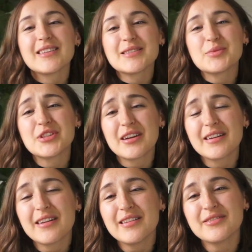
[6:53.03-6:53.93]
As I'm
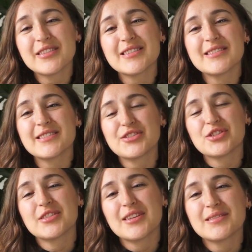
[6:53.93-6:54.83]
sharing all of this, it
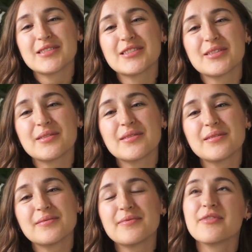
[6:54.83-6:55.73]
just sounds
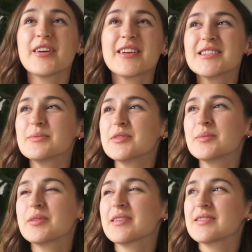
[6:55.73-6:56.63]
so funny to me
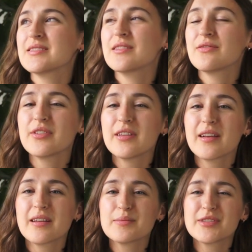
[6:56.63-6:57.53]
because I feel
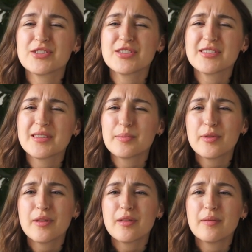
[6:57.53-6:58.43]
like I'm such a
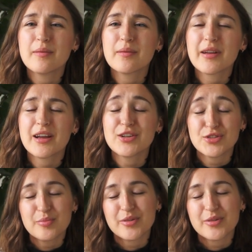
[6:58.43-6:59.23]
simple, casual